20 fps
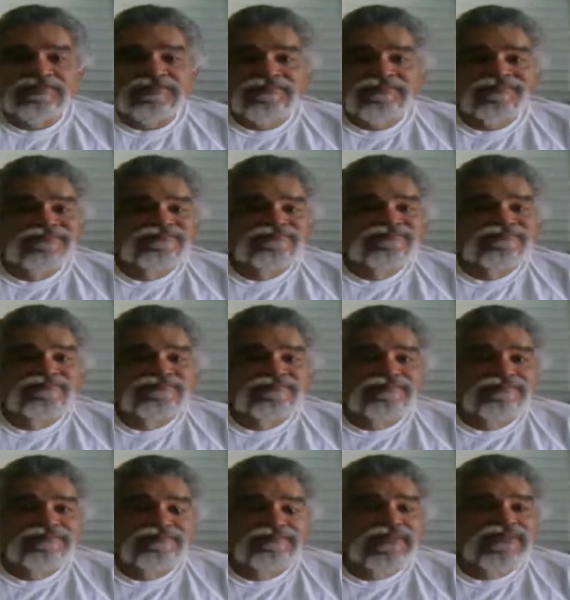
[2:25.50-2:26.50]
you took
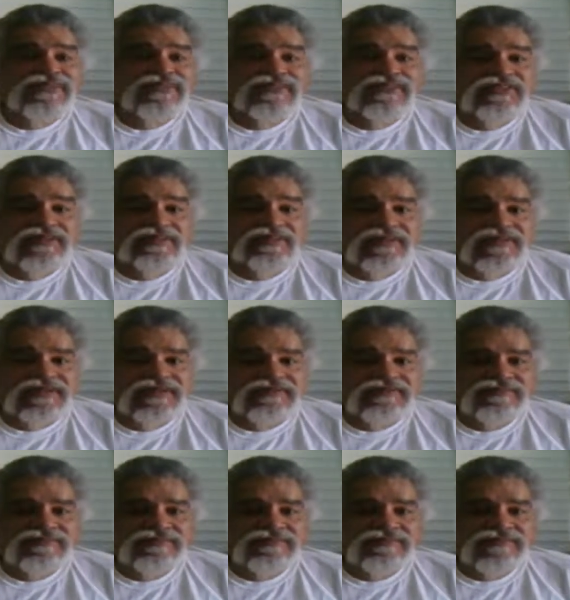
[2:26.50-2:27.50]

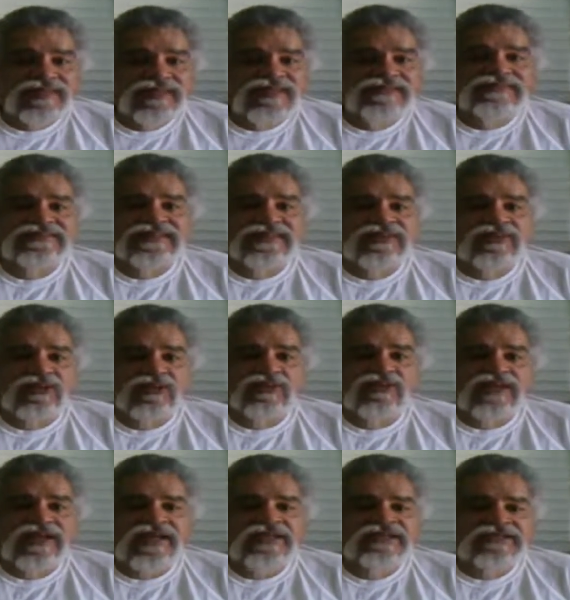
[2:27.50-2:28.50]
Mississippi
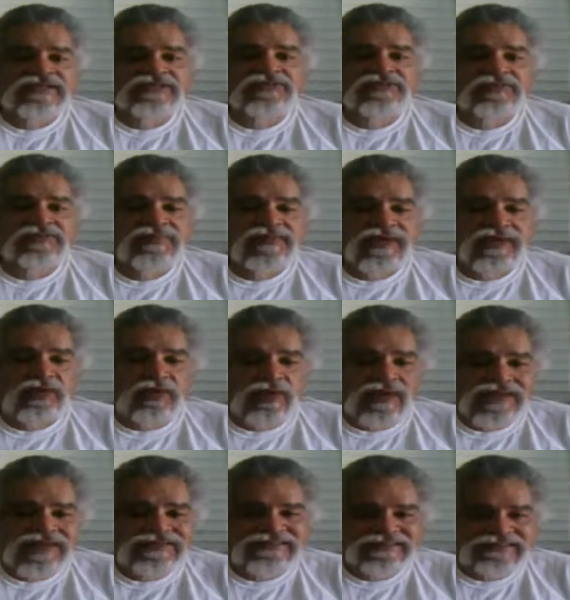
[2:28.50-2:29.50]
and said, okay,
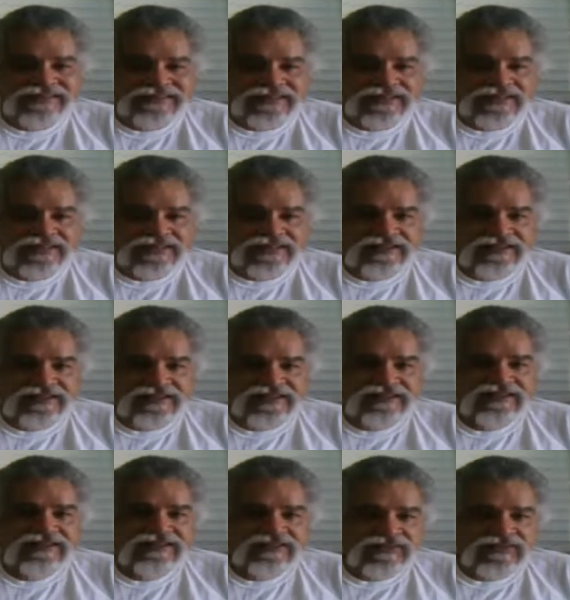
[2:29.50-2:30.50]
this will be a white
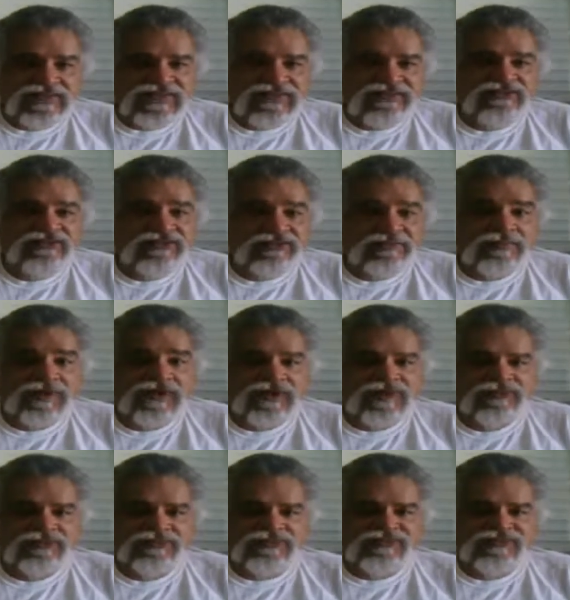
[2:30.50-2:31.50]
state
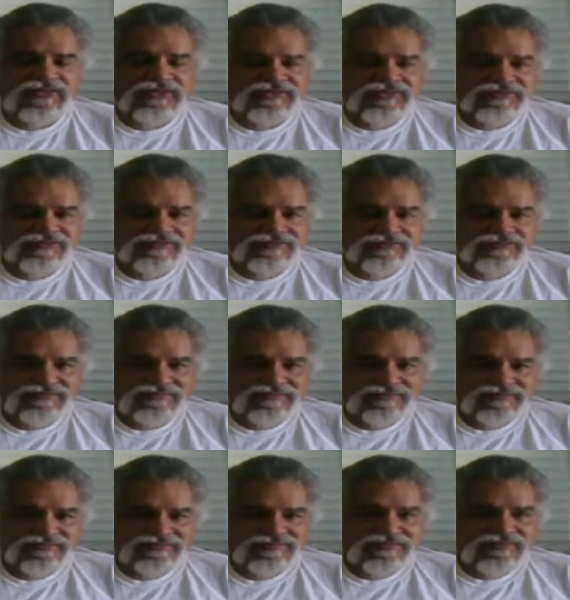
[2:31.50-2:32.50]
/ democracy.
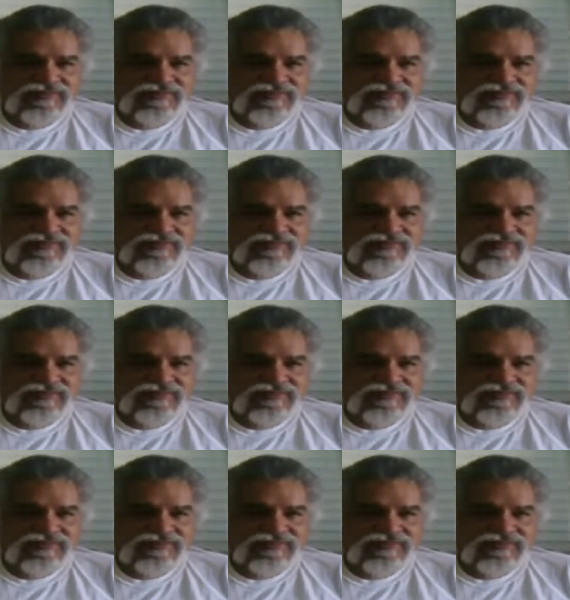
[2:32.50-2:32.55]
